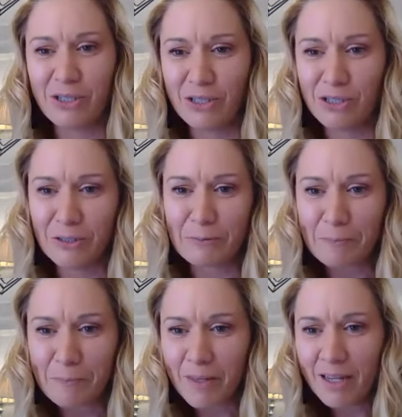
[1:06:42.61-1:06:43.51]
can do.
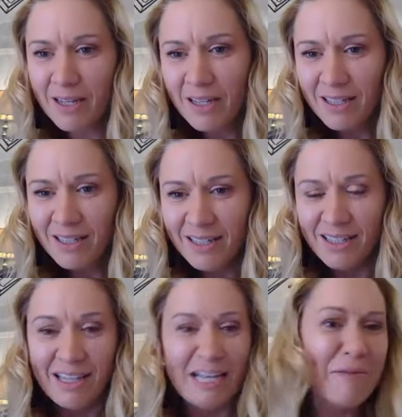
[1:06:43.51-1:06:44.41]

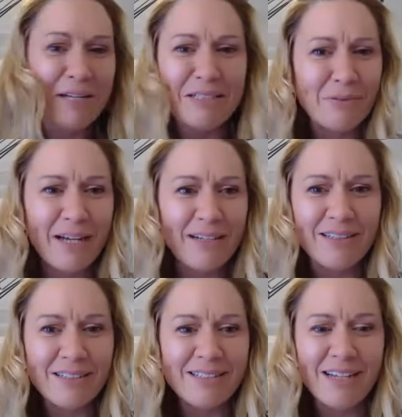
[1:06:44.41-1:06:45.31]
Anybody else want to add
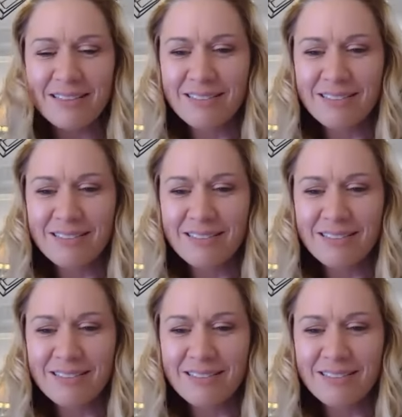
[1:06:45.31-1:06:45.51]
anything to that?